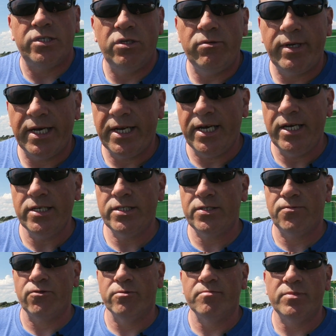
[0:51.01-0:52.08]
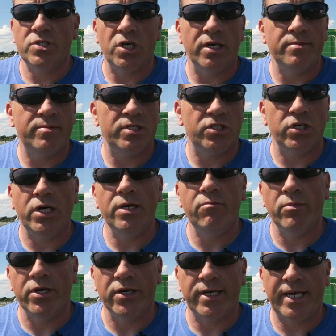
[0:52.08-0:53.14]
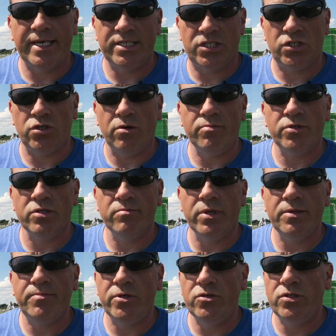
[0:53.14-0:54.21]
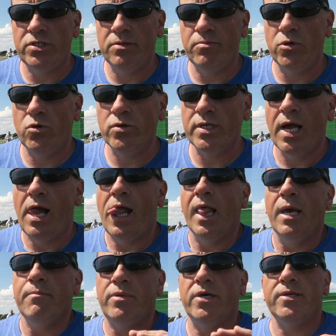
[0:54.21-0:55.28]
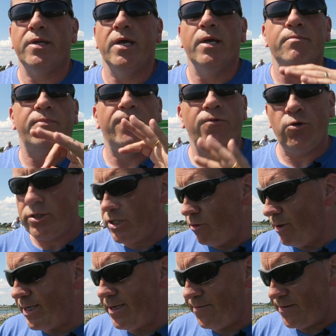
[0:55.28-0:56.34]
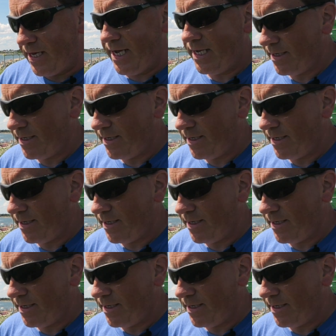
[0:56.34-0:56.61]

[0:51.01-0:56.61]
get asked from time to time when I get stopped on my Boosterboard. But before I do any of that,